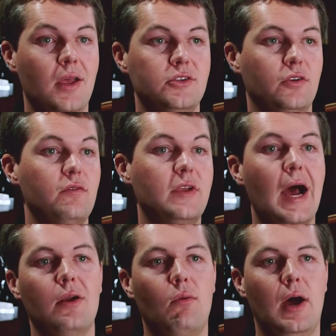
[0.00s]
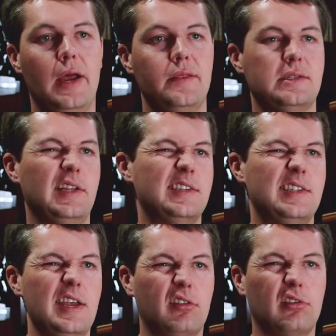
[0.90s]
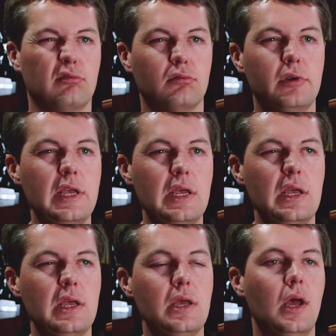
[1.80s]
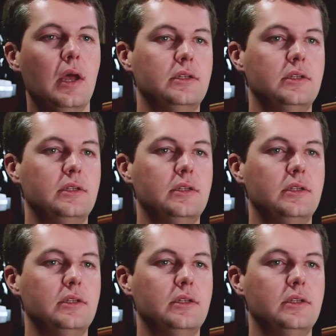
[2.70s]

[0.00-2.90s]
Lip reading: So if you've got a wine that's, let's say, 3